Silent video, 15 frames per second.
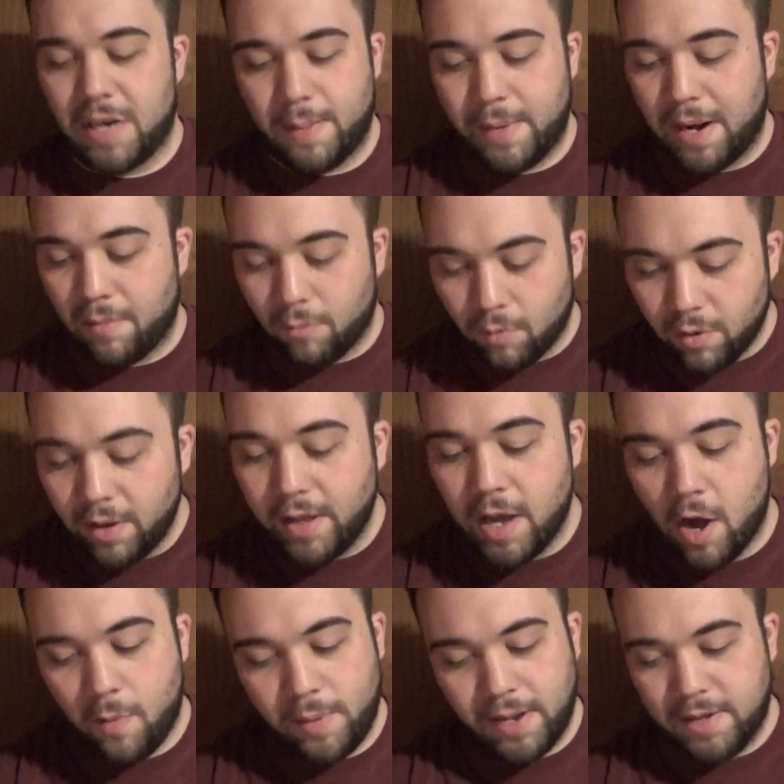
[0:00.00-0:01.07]
I mean, I'm really
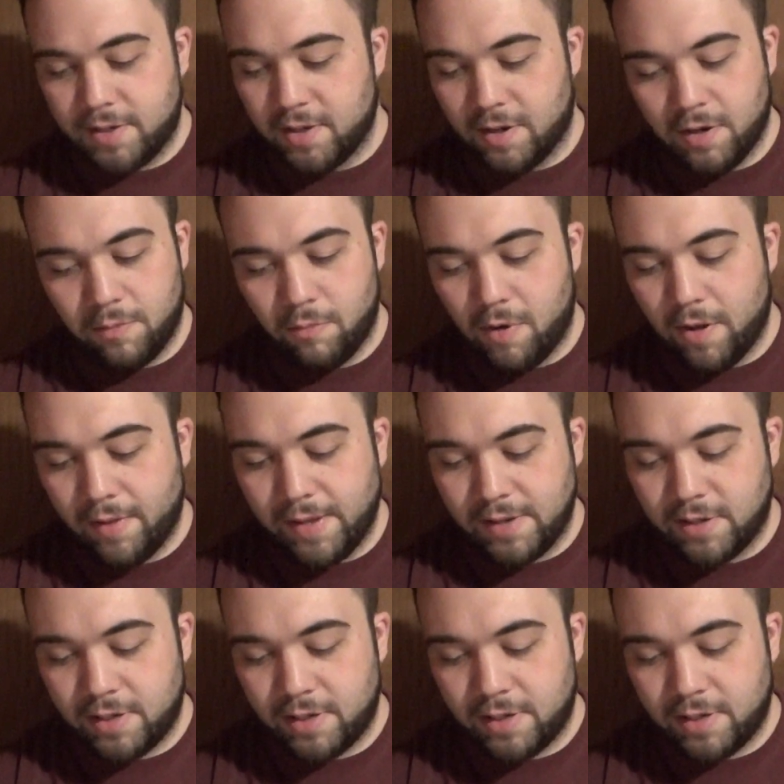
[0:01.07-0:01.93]
hoping it's a good one.